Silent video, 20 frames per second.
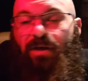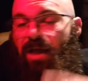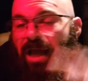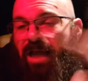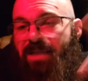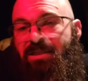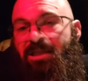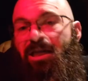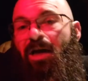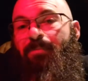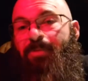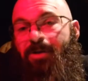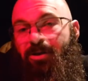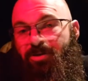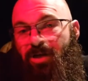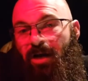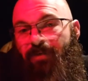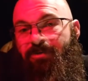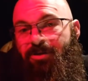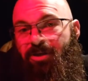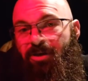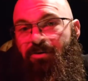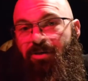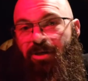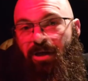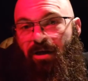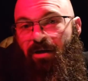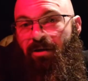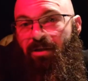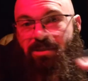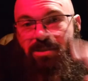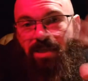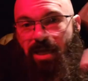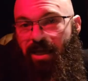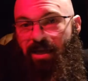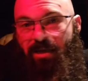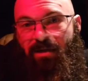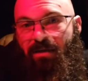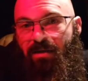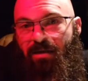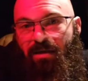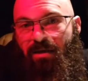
That's company driver too, y'all. This ain't